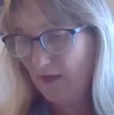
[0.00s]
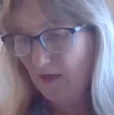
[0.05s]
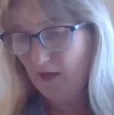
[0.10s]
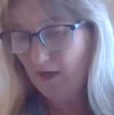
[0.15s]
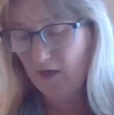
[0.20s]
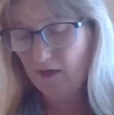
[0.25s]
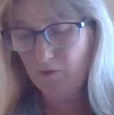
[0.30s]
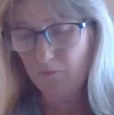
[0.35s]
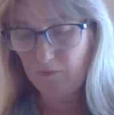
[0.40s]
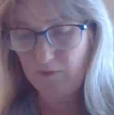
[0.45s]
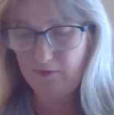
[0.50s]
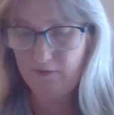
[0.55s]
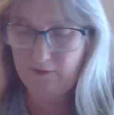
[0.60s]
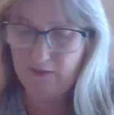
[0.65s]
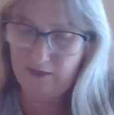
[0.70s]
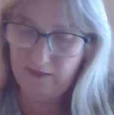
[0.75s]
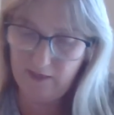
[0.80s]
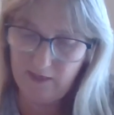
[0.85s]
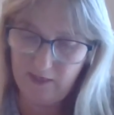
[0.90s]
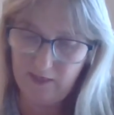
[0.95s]
whether
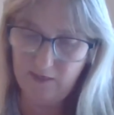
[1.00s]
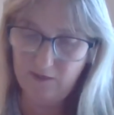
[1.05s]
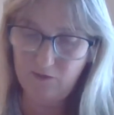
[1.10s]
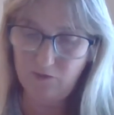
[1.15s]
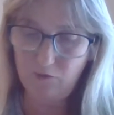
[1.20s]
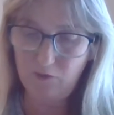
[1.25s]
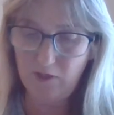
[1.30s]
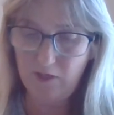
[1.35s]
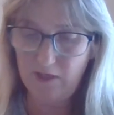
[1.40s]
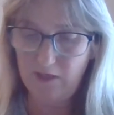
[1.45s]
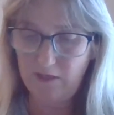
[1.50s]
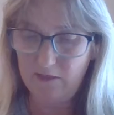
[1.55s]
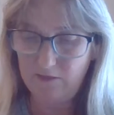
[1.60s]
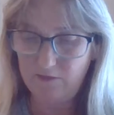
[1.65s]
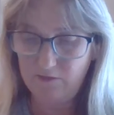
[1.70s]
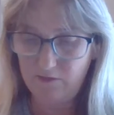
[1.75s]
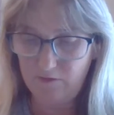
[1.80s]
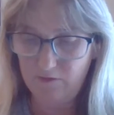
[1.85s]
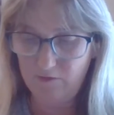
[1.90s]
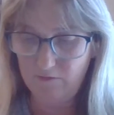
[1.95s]
they're cardinal cards,
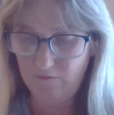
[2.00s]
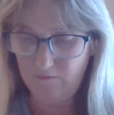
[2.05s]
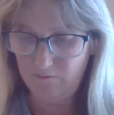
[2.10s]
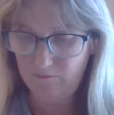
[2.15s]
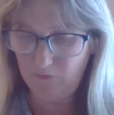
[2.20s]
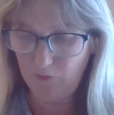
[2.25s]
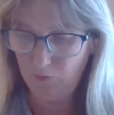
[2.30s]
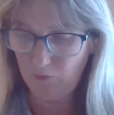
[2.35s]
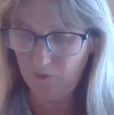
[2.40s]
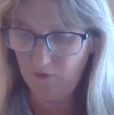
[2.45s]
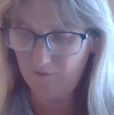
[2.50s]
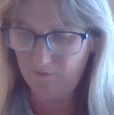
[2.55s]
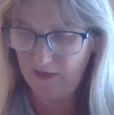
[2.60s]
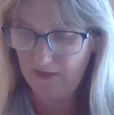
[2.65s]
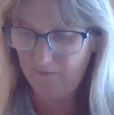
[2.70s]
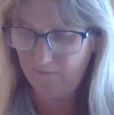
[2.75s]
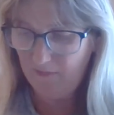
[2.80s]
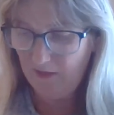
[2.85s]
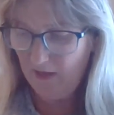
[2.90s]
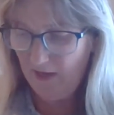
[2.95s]
all of
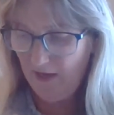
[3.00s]
that.